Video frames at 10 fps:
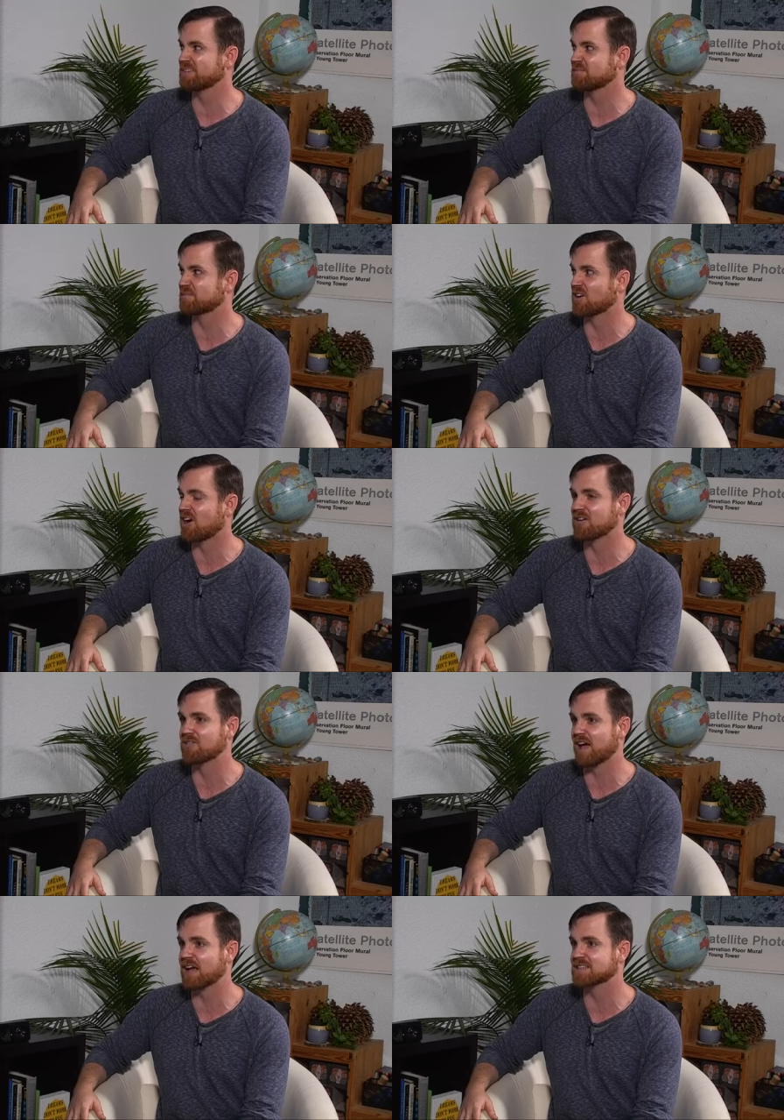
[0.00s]
darn
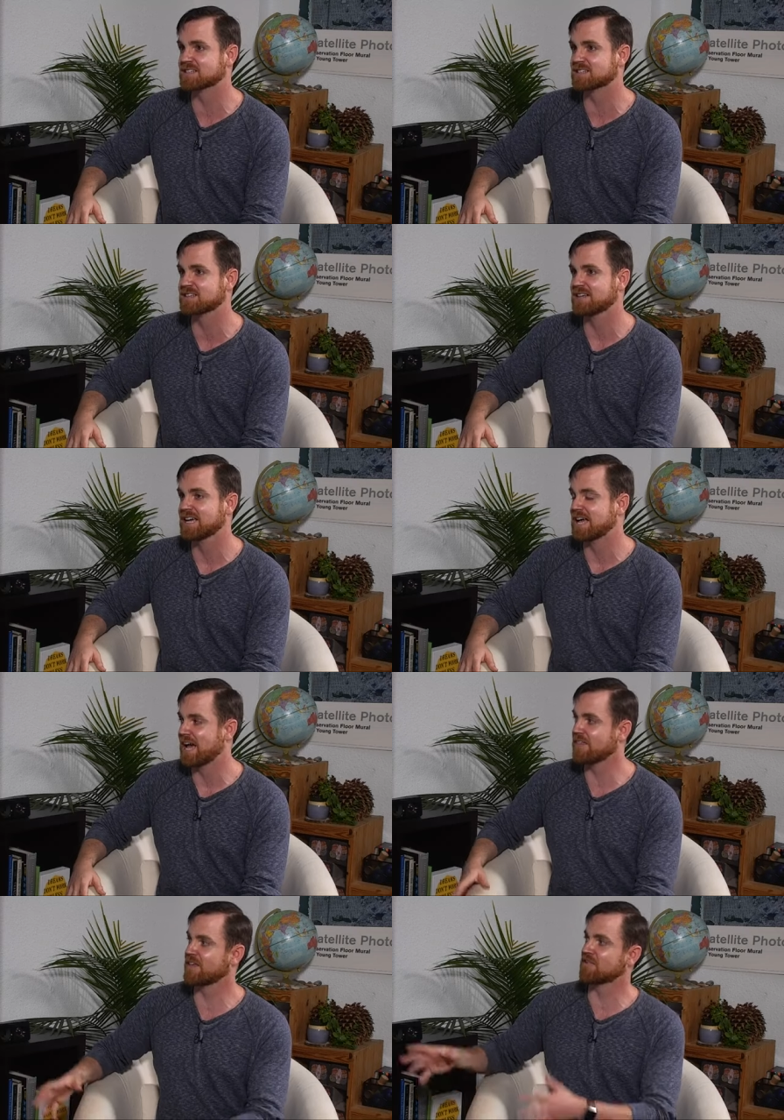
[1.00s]
fast and then